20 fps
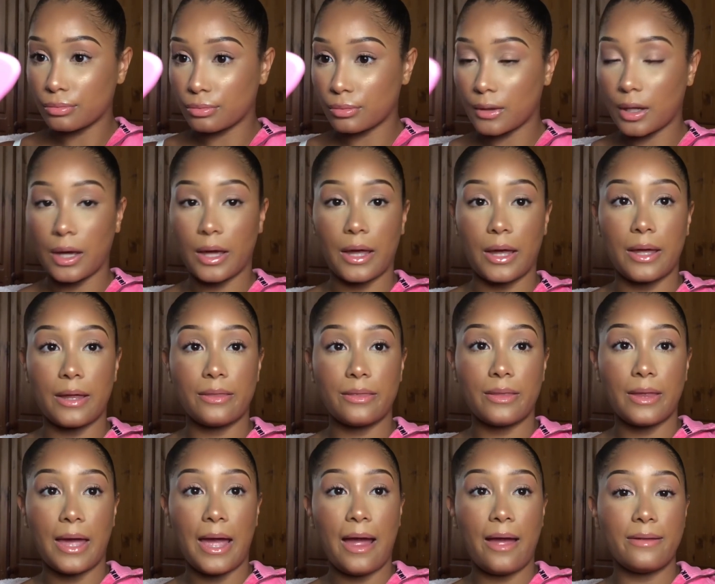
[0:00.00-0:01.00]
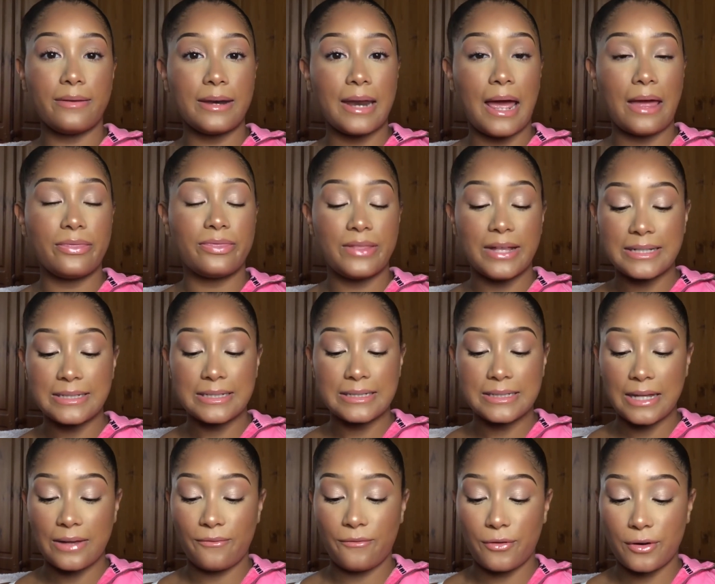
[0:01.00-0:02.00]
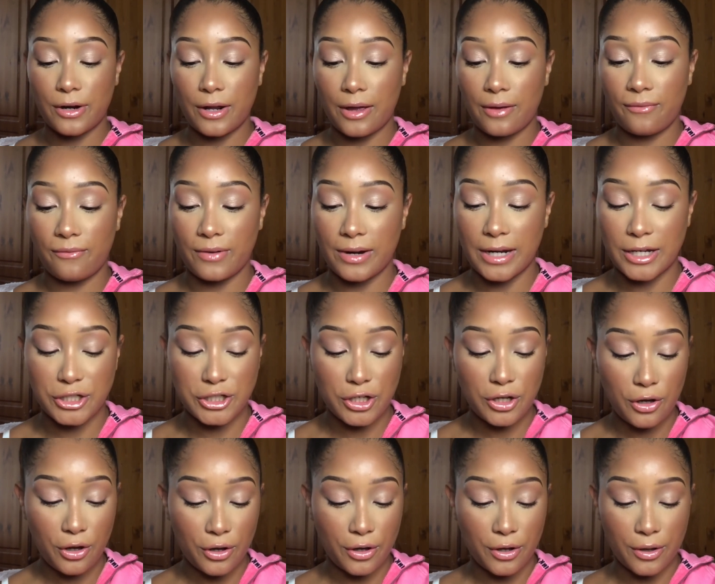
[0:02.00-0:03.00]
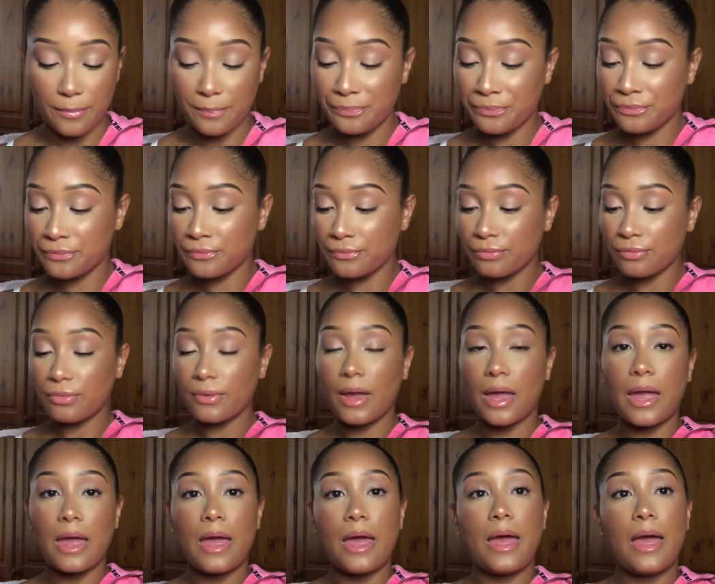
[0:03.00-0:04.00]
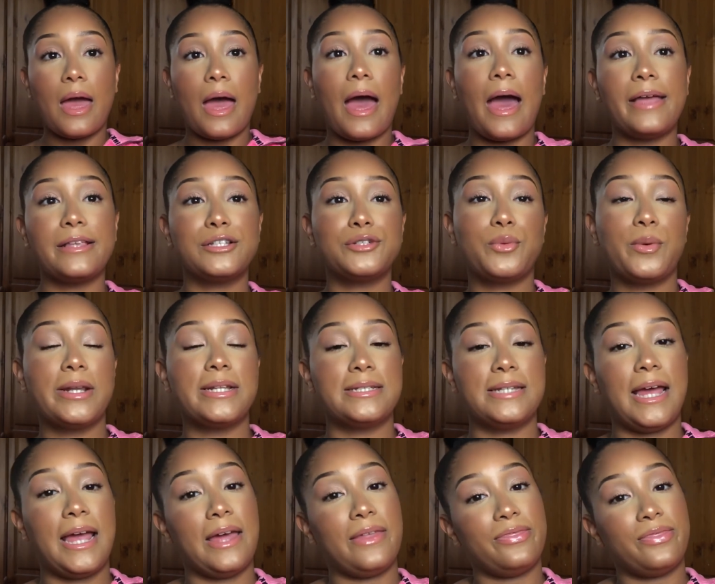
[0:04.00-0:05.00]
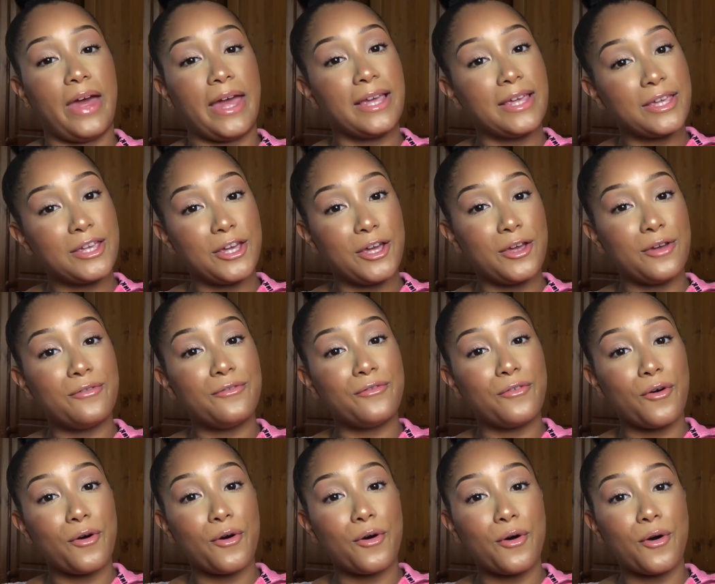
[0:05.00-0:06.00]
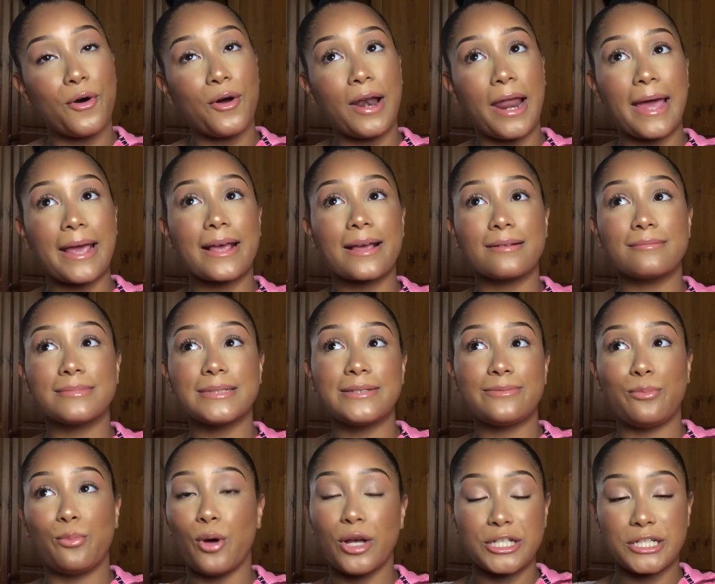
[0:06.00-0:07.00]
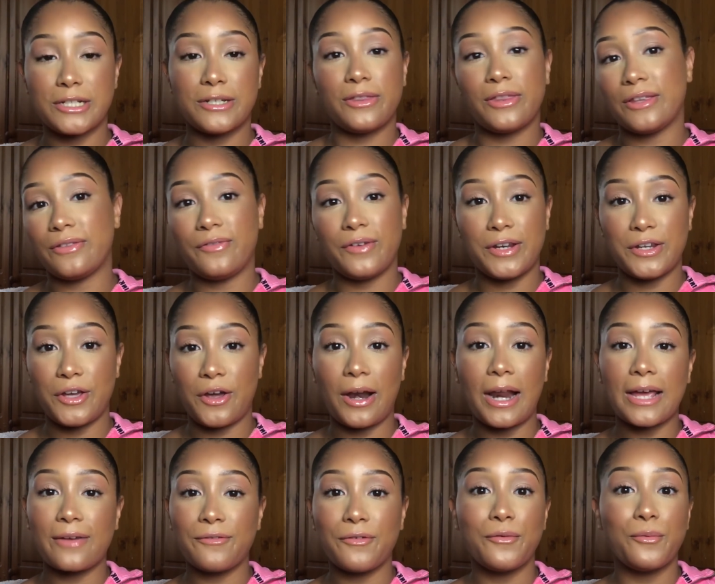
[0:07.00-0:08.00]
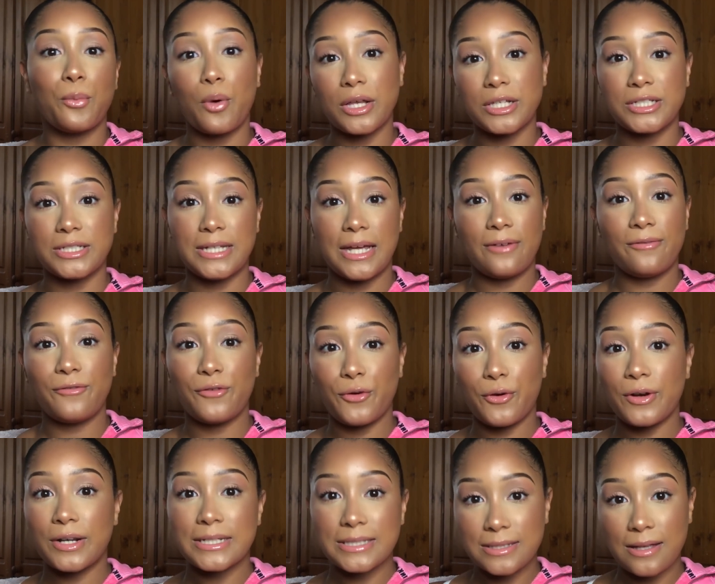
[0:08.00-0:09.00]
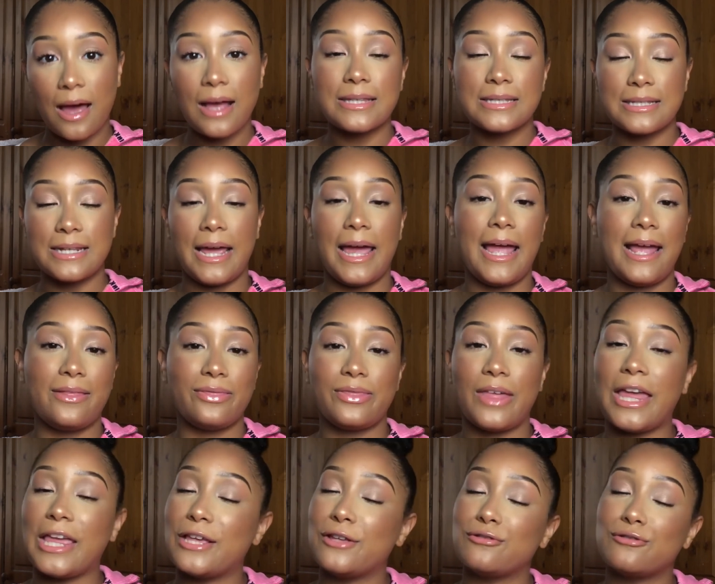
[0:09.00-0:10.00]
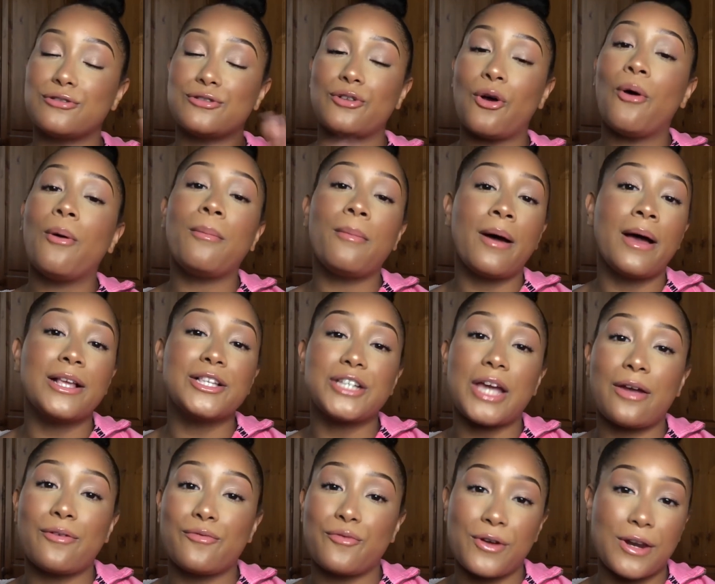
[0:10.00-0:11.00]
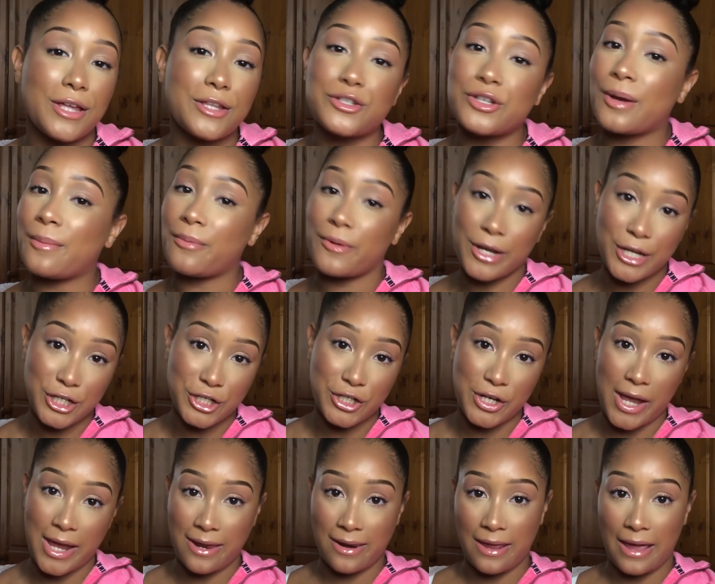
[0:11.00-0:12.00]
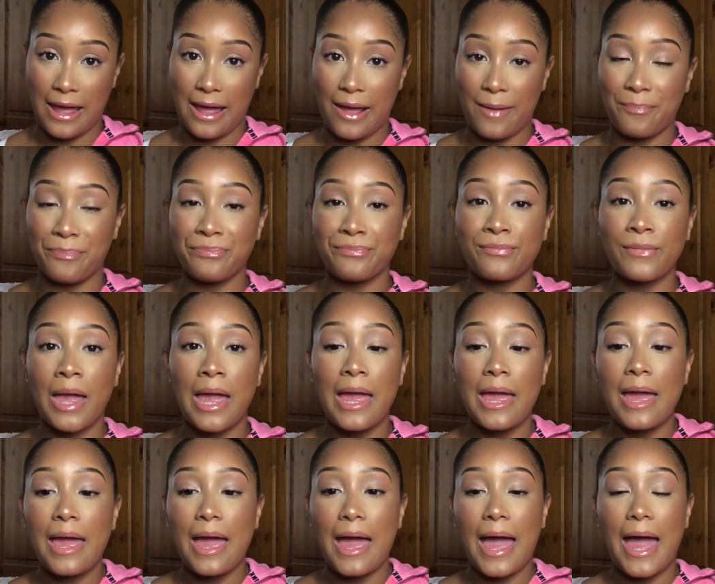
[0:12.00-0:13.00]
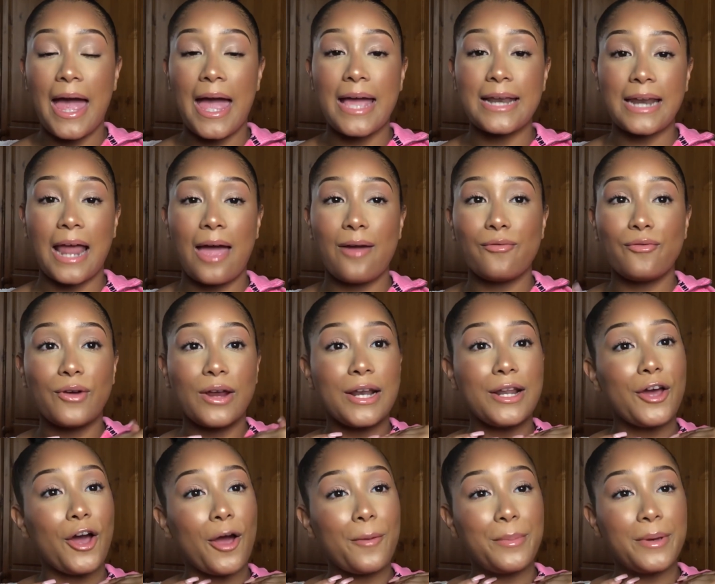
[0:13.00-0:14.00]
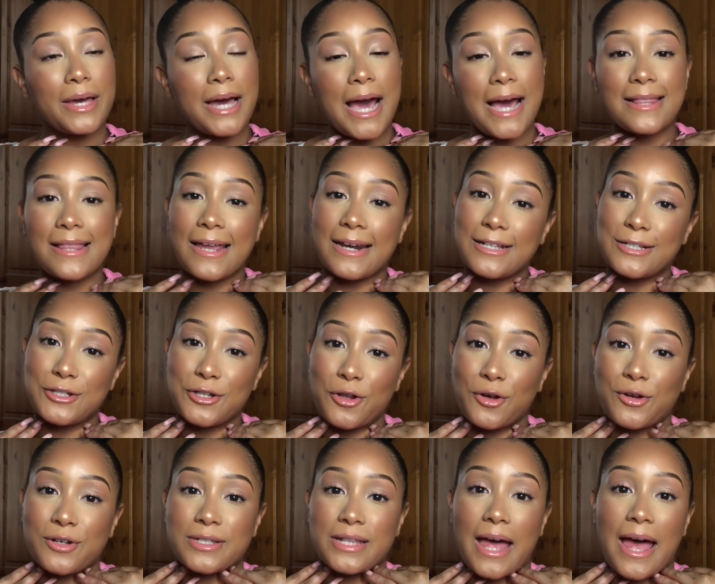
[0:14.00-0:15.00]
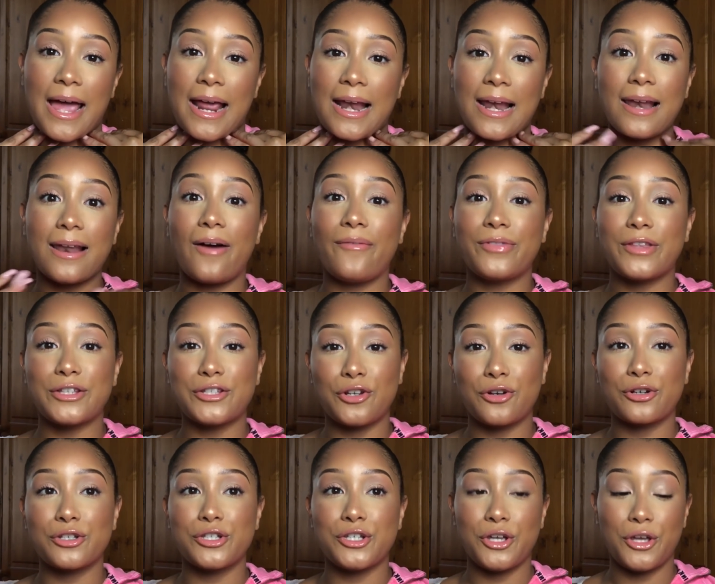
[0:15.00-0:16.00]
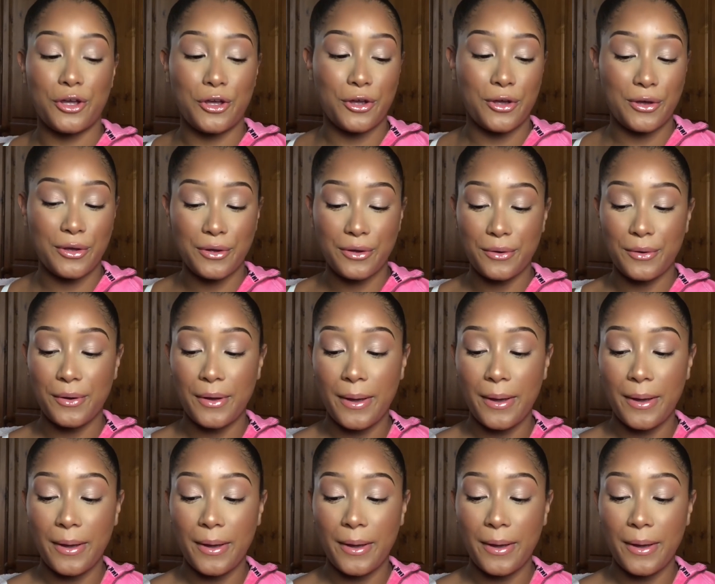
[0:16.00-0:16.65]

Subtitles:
Okay, and this is it for the finished look. I just want to say thank you for like watching this video. Like, if you've watched it through the start to the end, thank you so much. I really do appreciate it, and I really hope you guys like this look, because I love this look too.